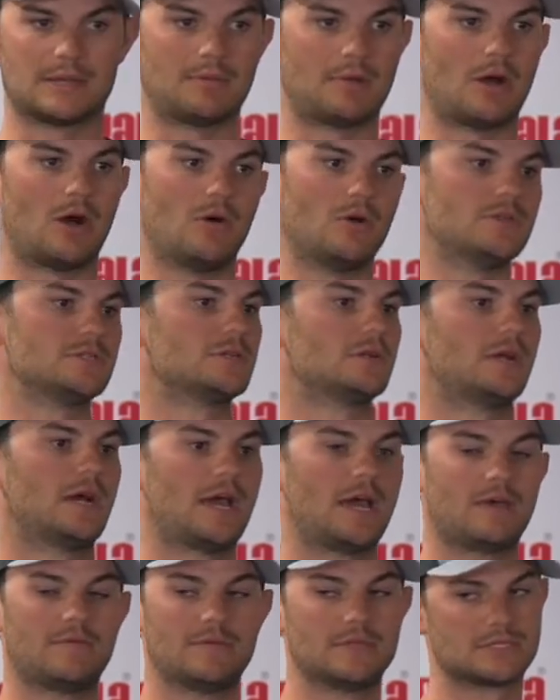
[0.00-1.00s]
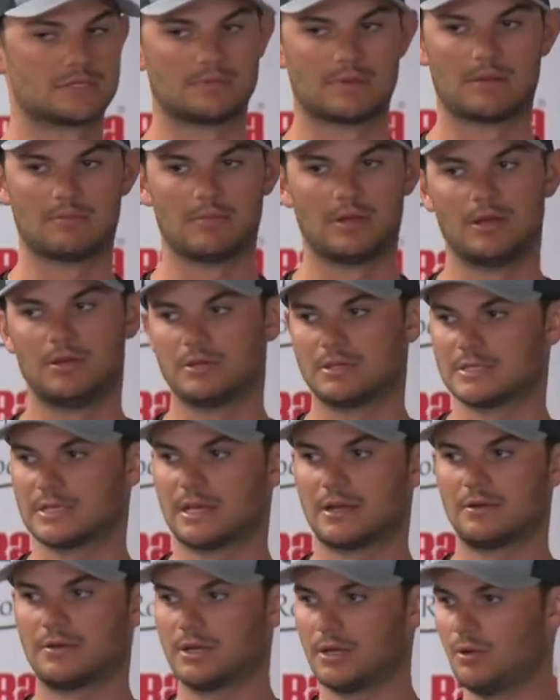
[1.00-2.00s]
I'm always gonna have this in my boat because
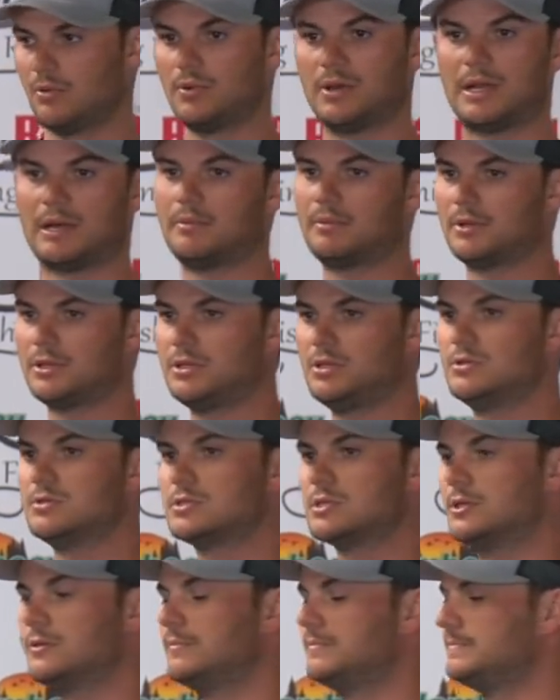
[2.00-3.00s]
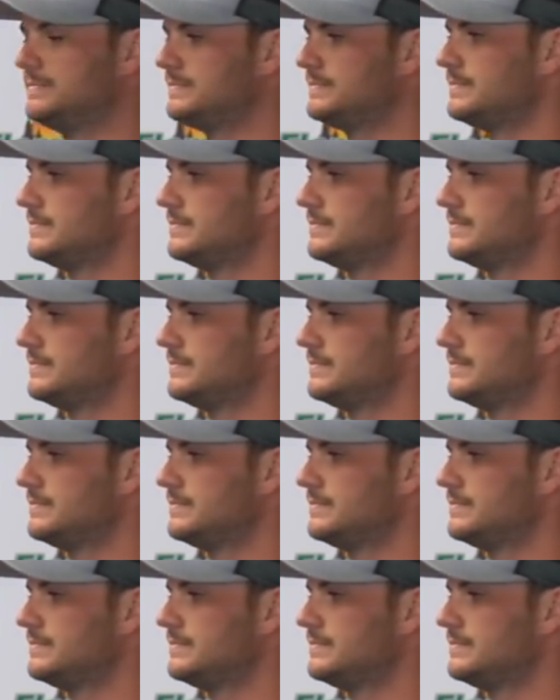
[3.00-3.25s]
I don't know when I'm gonna use it.